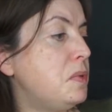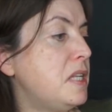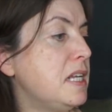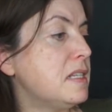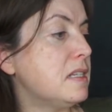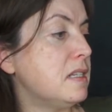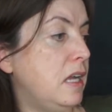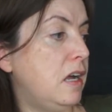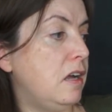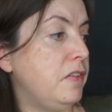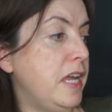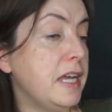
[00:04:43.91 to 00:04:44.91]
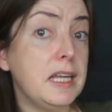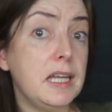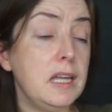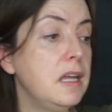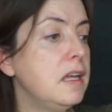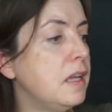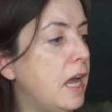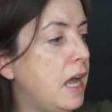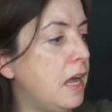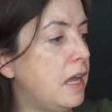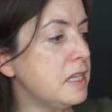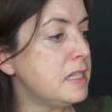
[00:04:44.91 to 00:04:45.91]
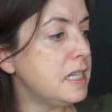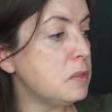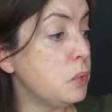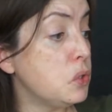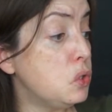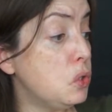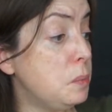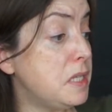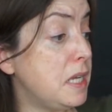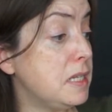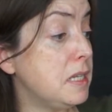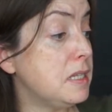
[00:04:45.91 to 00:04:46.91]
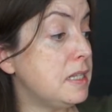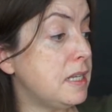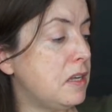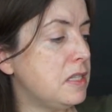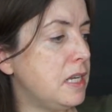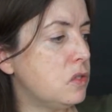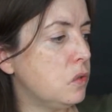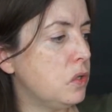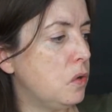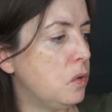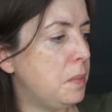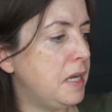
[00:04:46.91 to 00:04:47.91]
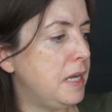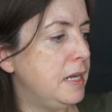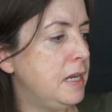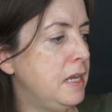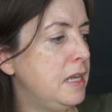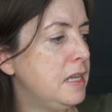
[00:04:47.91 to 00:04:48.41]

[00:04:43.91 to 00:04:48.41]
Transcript: um, Slavic, 6.2% uh, South Central European,